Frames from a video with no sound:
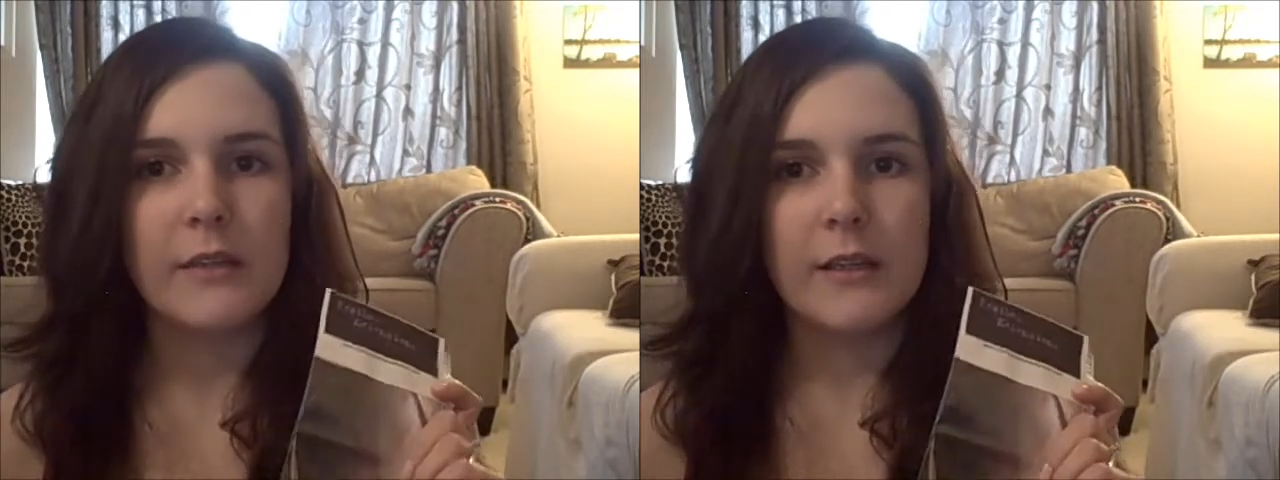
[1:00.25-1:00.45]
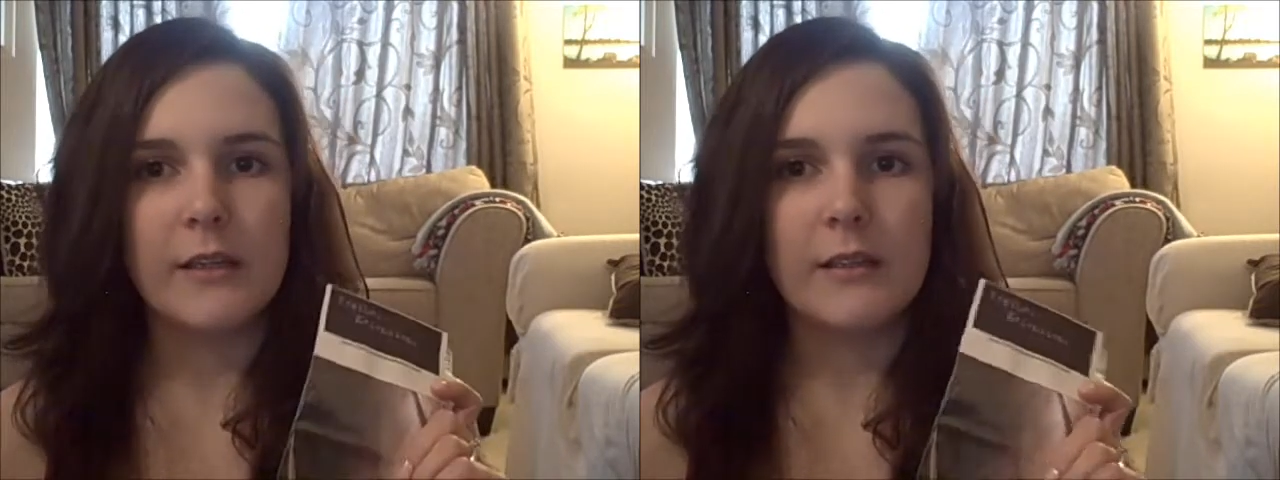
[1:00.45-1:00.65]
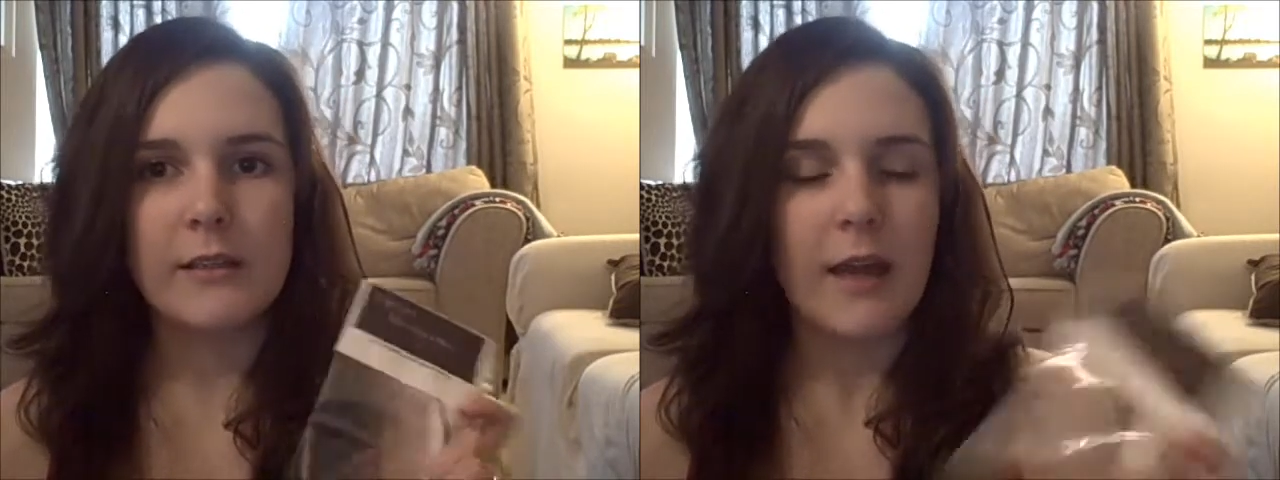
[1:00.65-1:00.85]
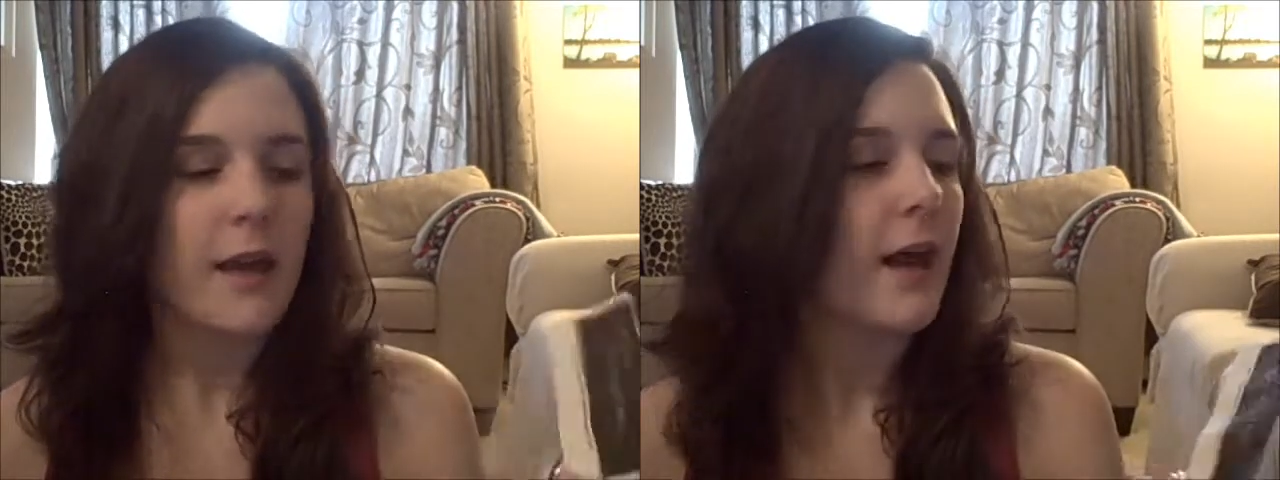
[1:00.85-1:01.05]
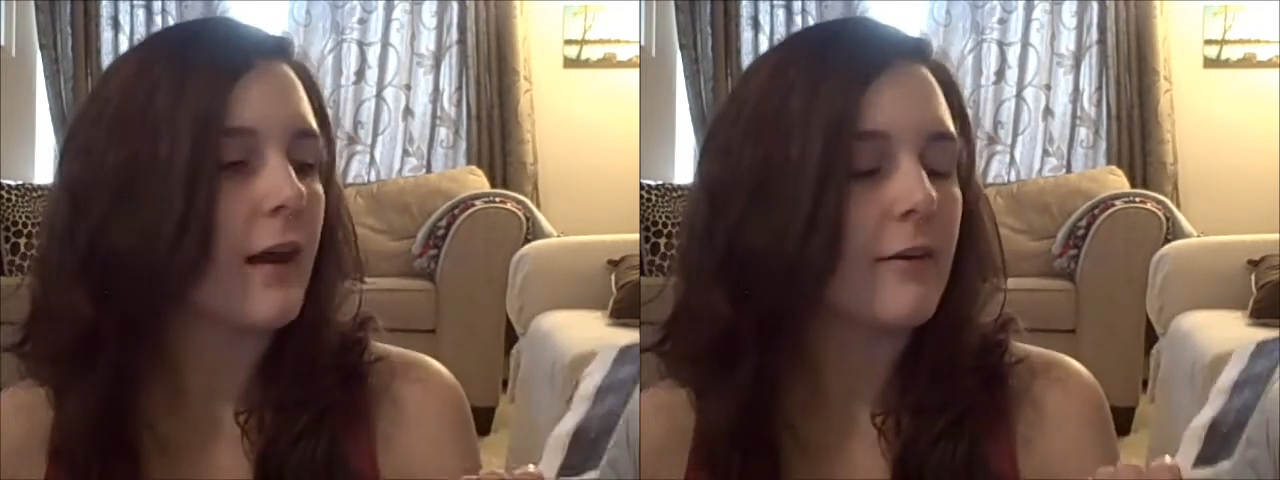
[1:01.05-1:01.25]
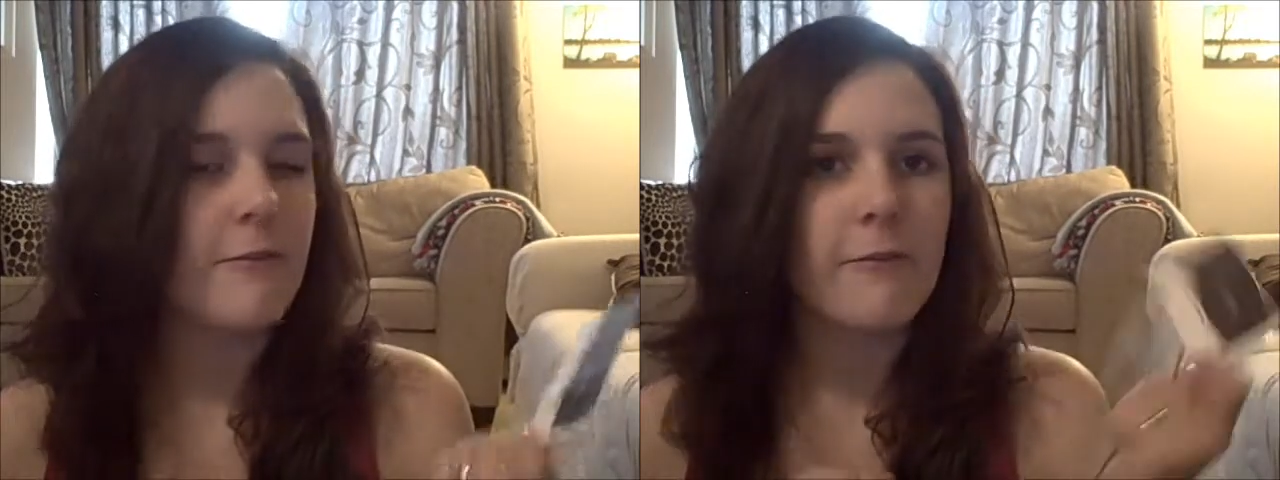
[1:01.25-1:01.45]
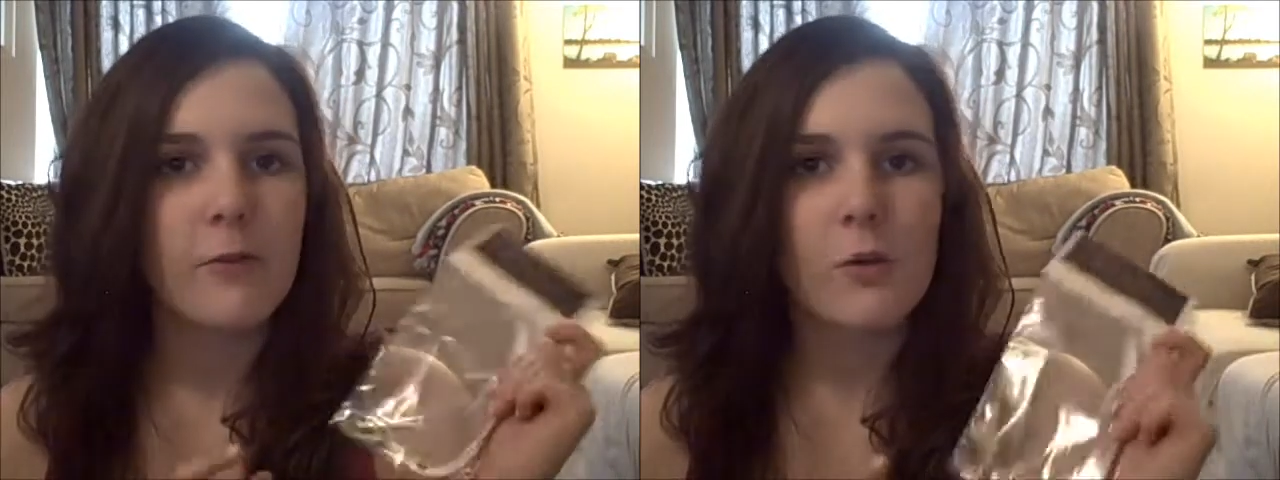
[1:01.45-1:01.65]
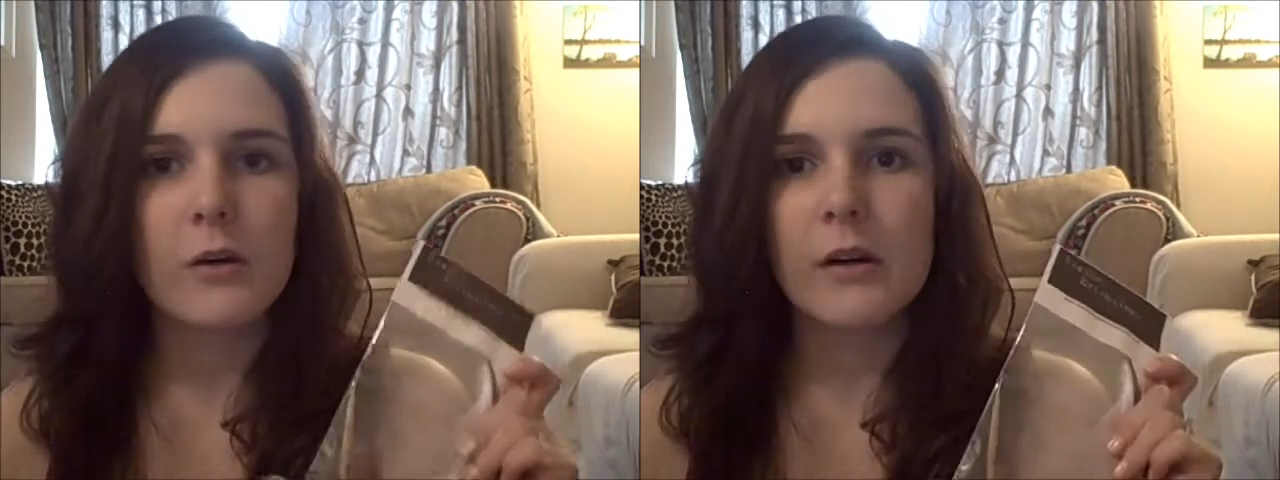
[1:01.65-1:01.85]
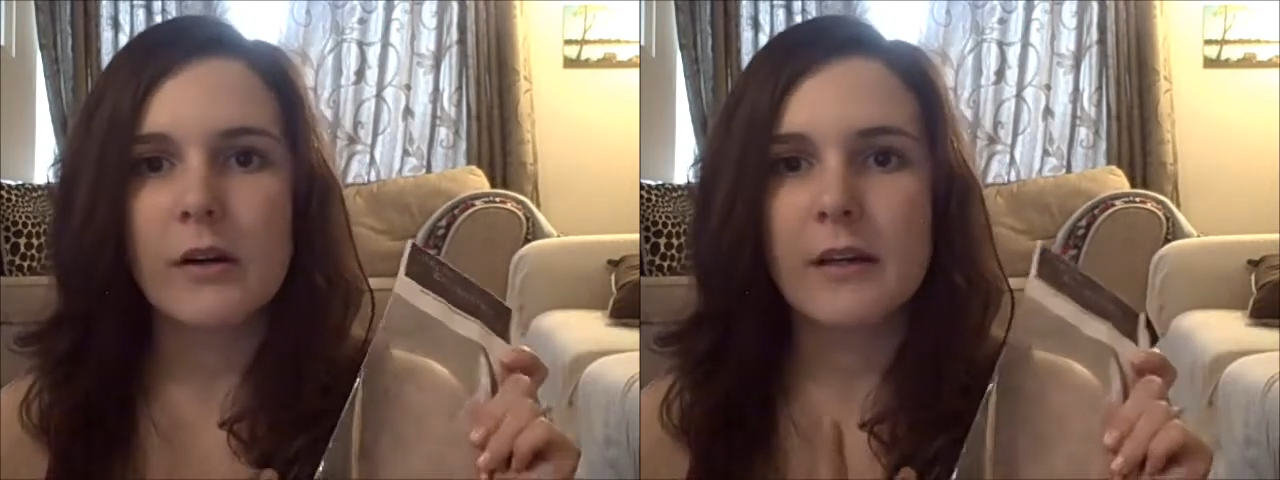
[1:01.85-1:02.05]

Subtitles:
These I got 4